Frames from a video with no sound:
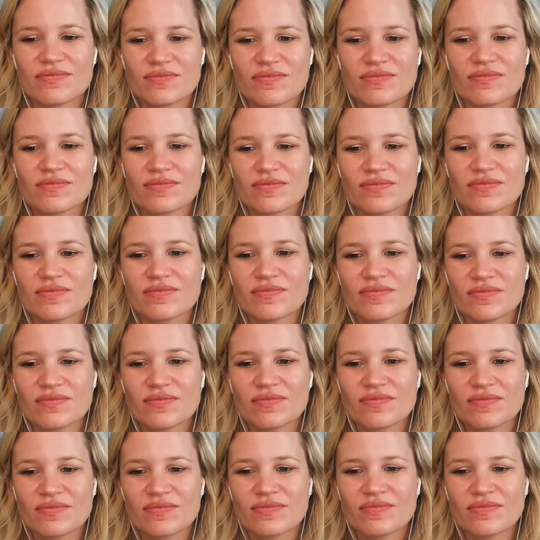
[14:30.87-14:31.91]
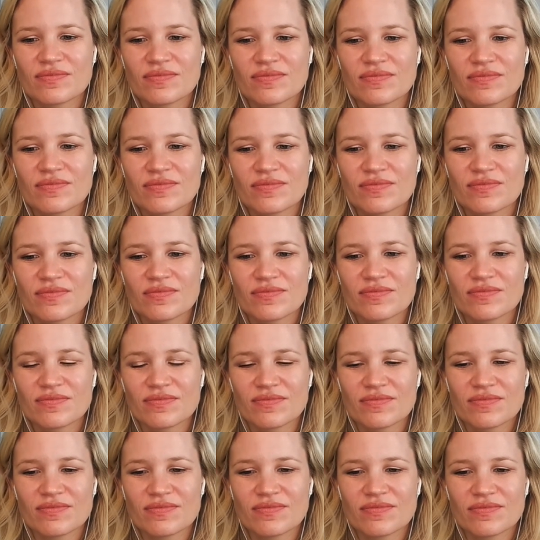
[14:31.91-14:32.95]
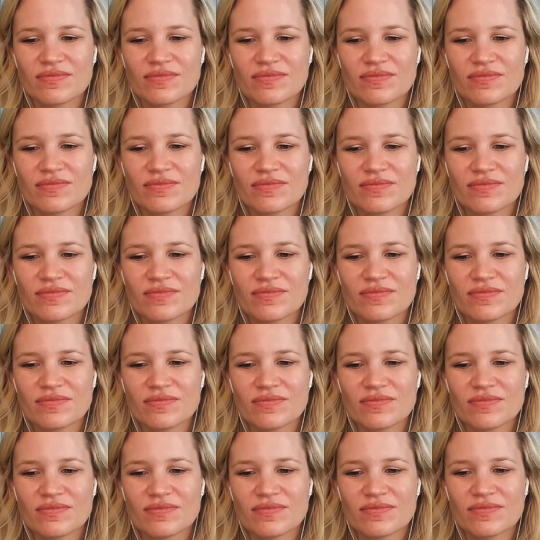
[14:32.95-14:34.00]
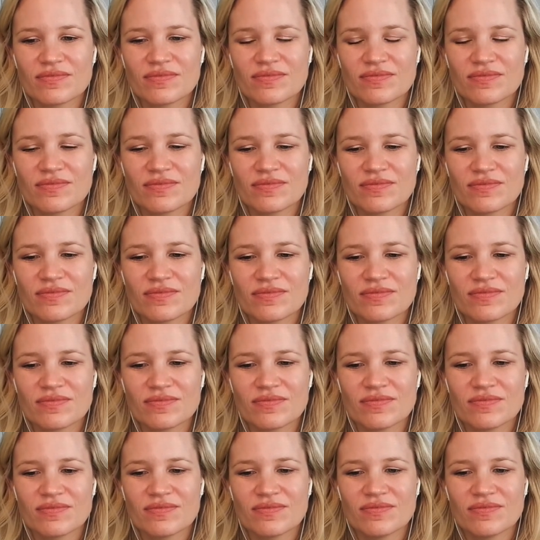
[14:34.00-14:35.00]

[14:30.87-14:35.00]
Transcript: (not speaking)